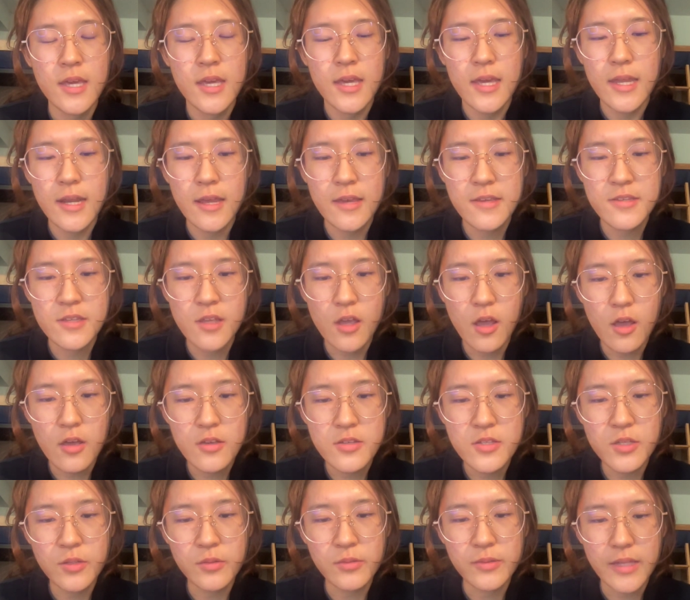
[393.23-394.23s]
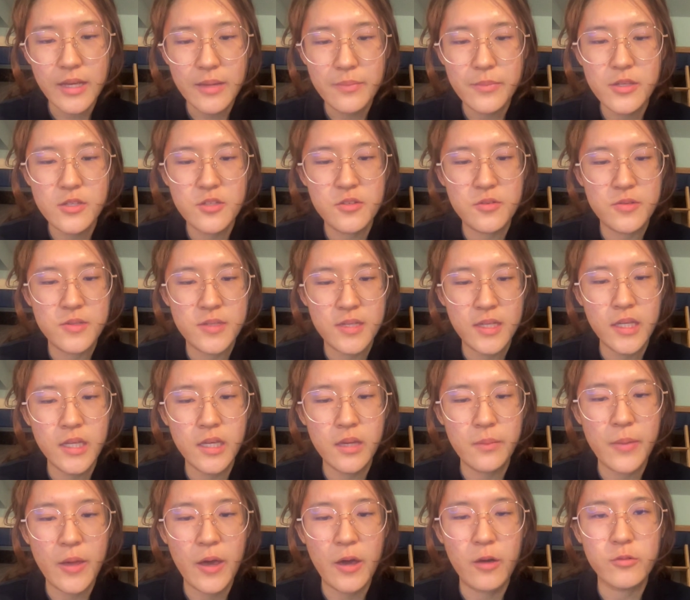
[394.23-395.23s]
It has also led me to think
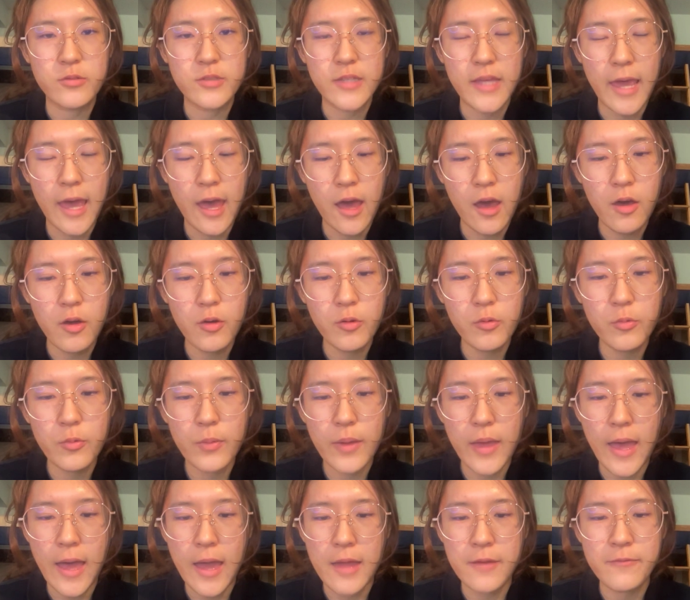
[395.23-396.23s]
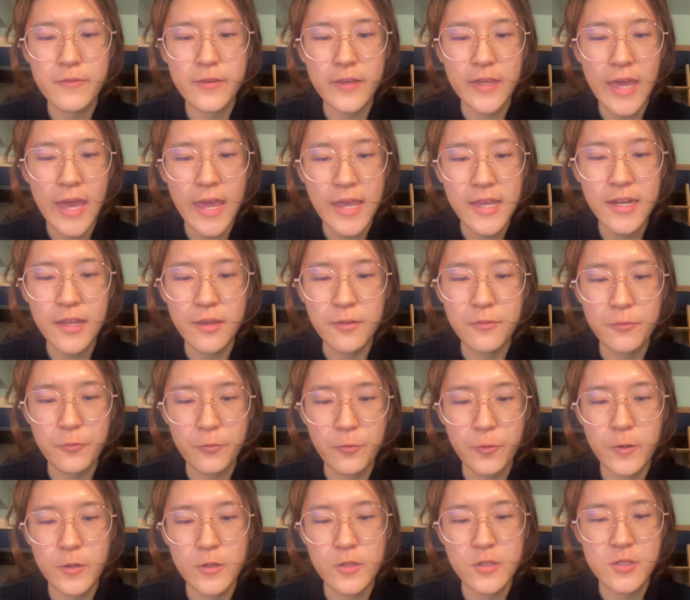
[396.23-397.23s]
about how advocating
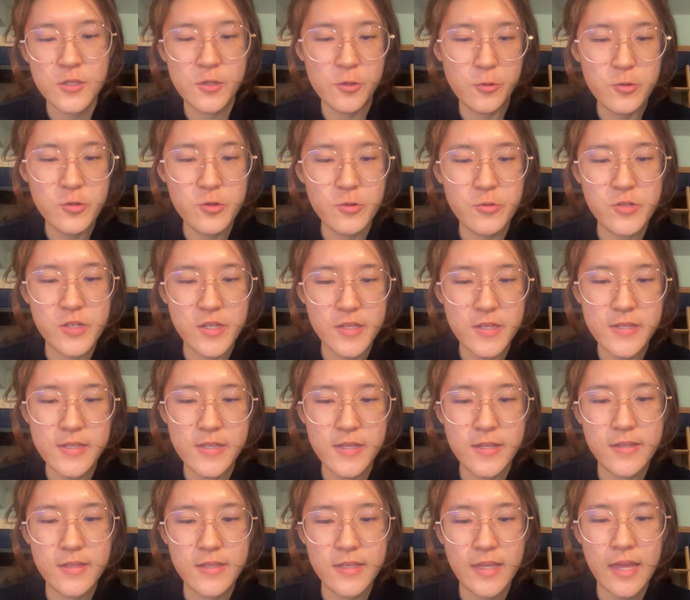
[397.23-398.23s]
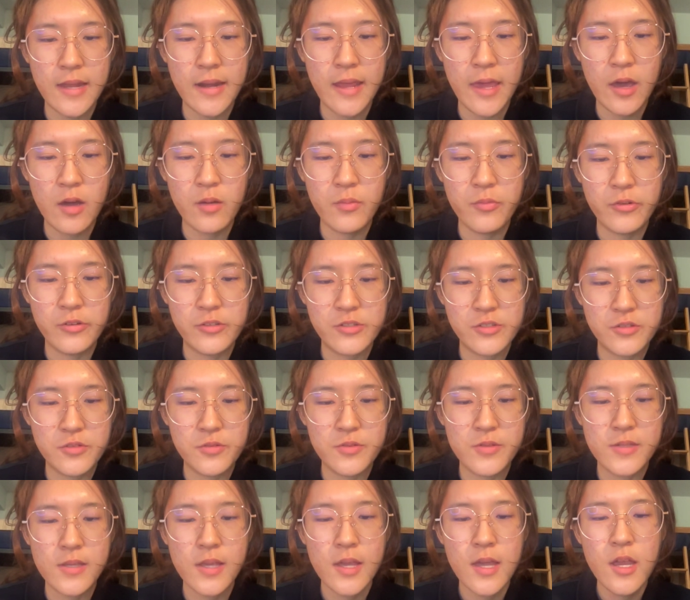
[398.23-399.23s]
for social justice can help
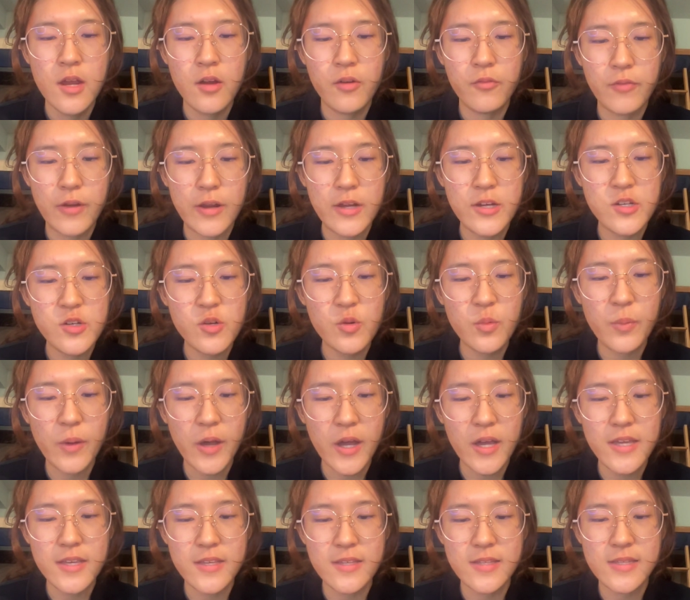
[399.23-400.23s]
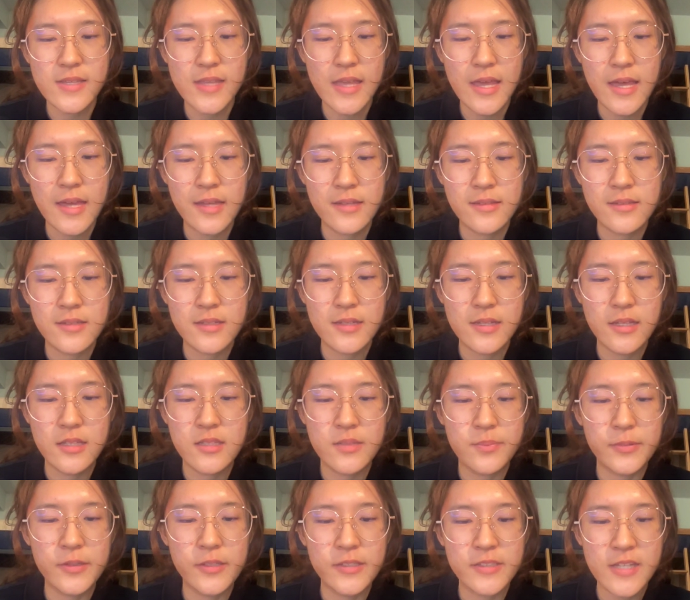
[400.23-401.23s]
reduce racial bias and
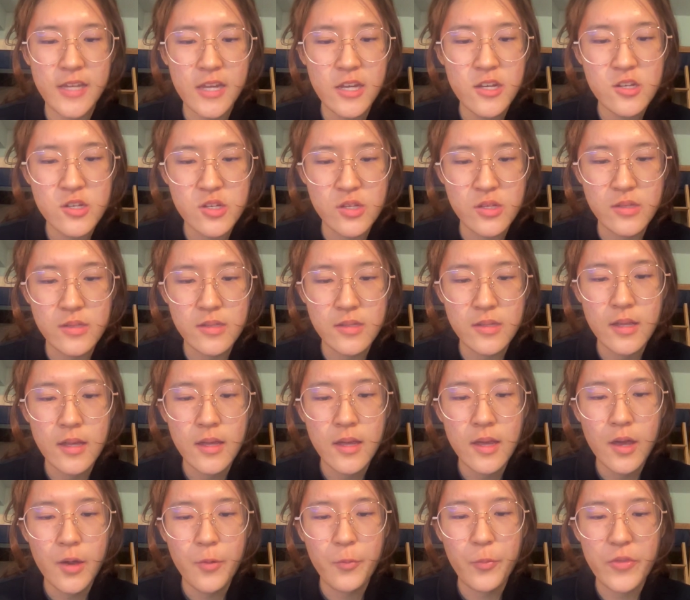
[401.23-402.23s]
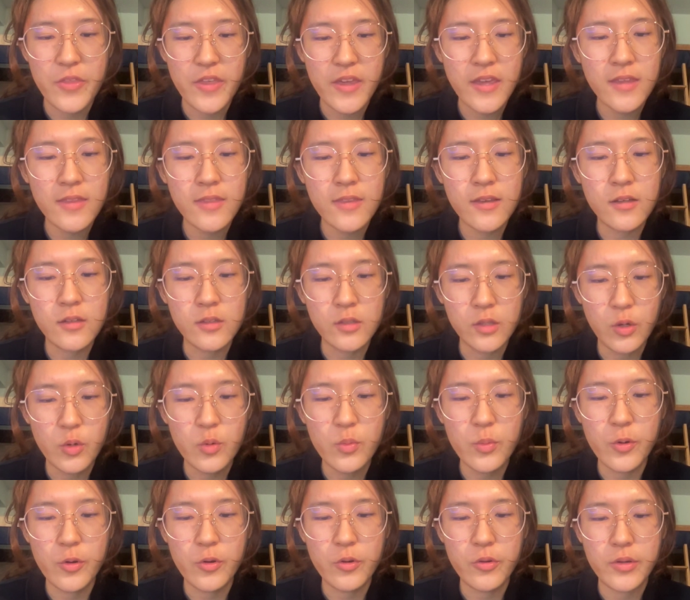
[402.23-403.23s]
exploitation within the
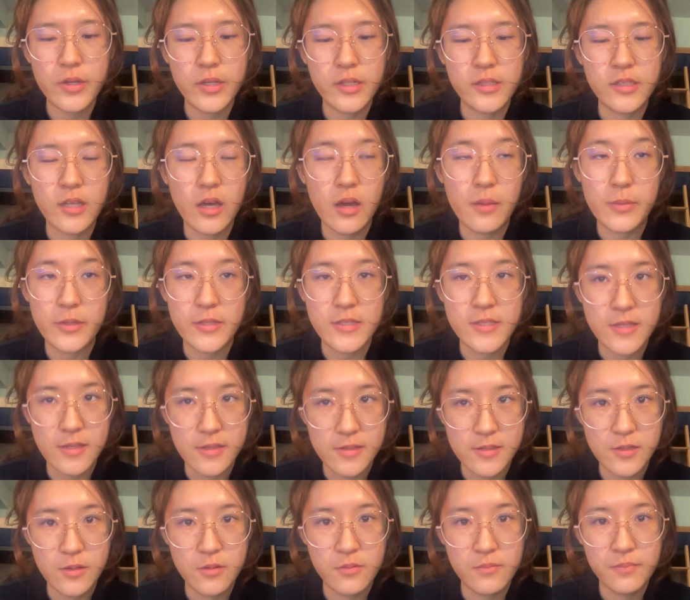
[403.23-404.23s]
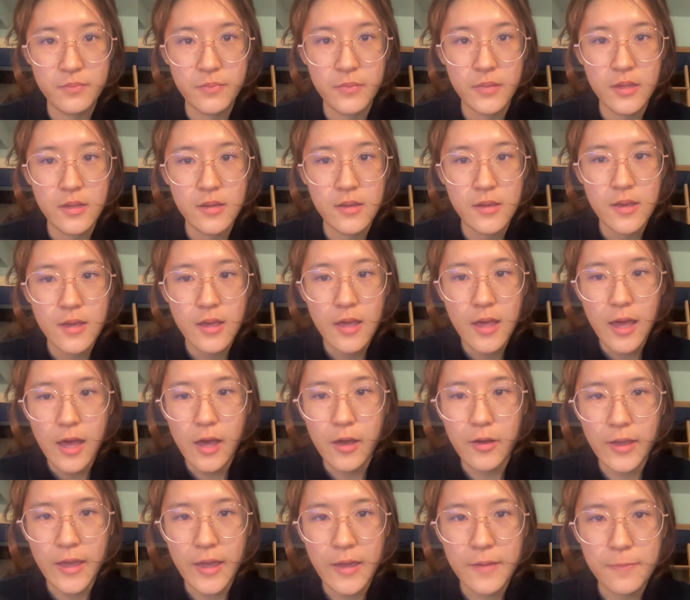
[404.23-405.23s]
global economic system.
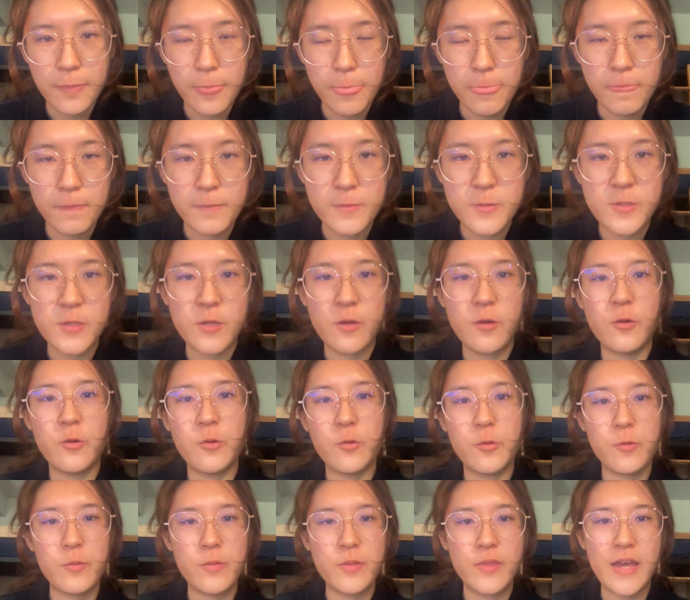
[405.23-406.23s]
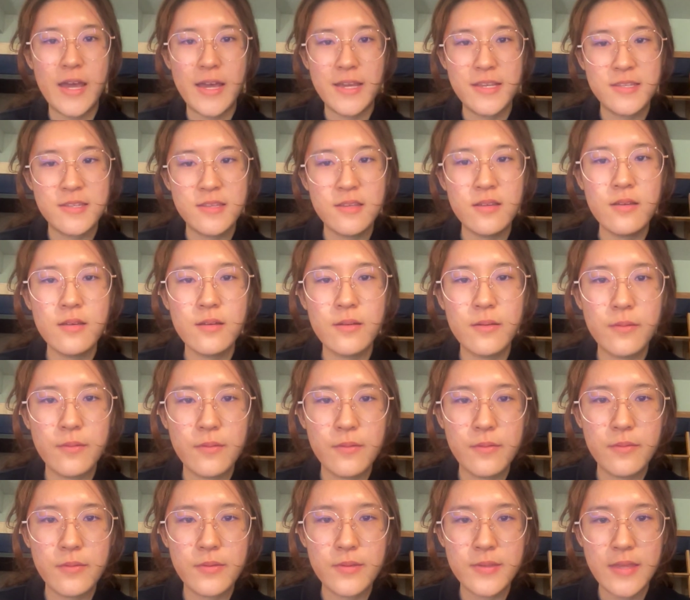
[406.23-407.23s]
Okay, so
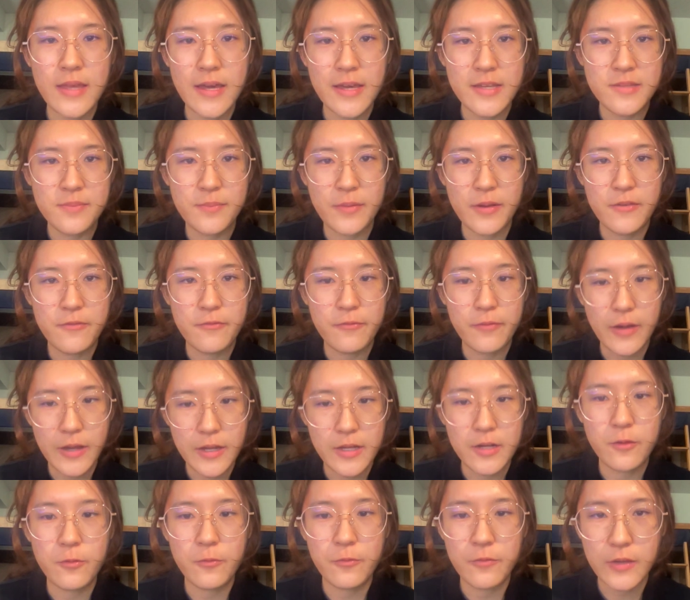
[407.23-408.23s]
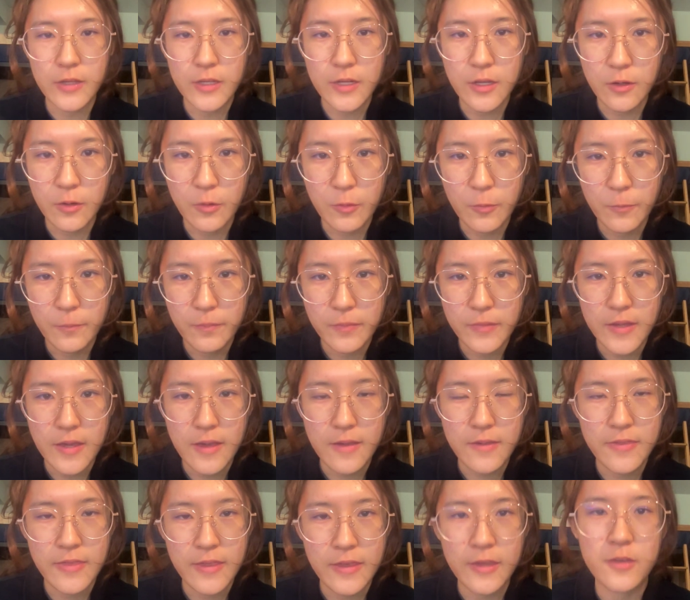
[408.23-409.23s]
that's my final video.
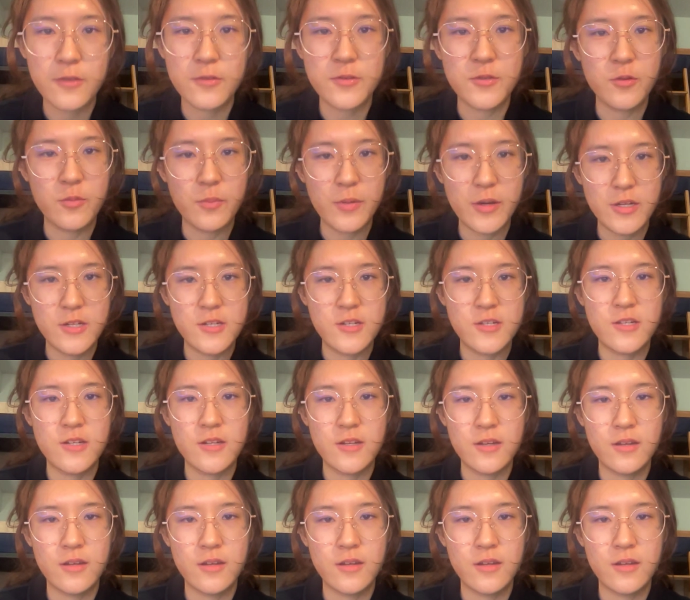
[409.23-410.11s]
Thank you so much.